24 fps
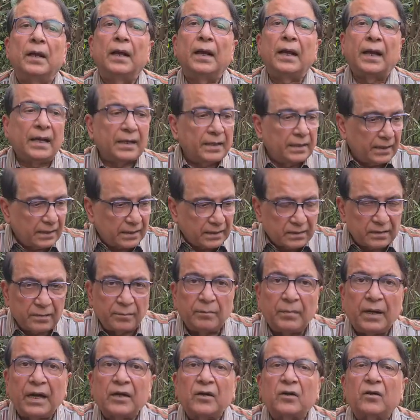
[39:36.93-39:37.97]
And it is a
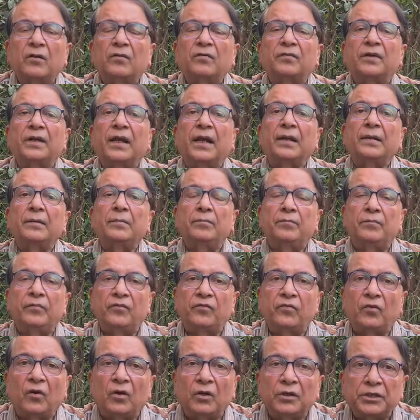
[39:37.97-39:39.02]
matter of time
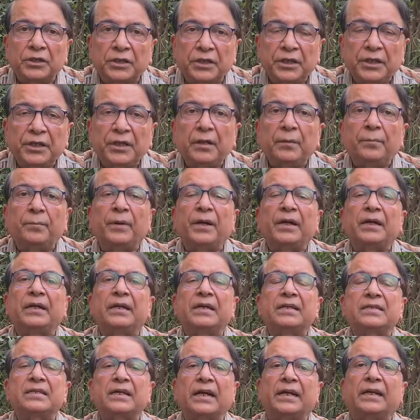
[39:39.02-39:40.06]
before Xi Jinping
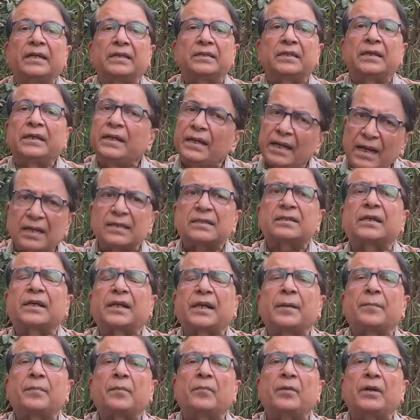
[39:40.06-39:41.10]
decides. He has the
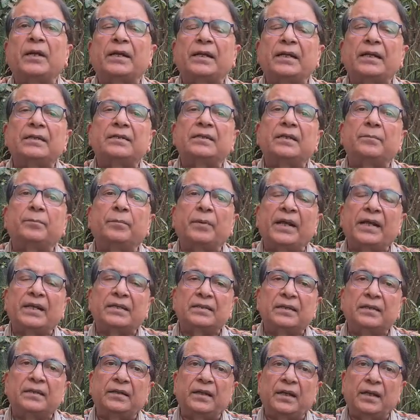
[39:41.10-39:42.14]
capabilities in
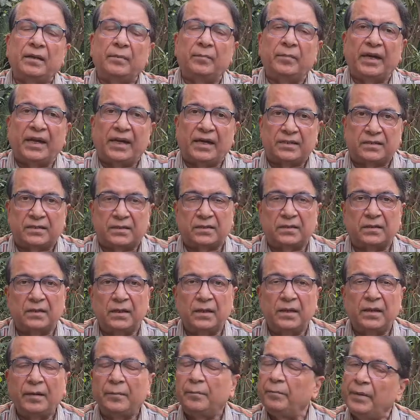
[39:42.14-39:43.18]
place in the Himalayas.
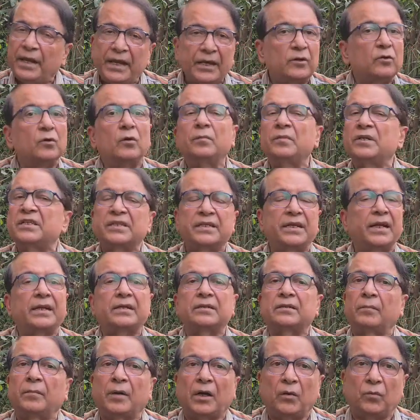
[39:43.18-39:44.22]
Make no
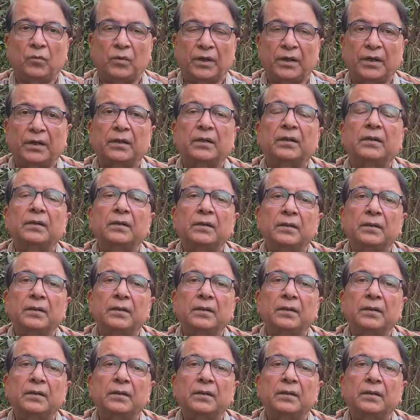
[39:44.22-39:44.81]
mistakes about it.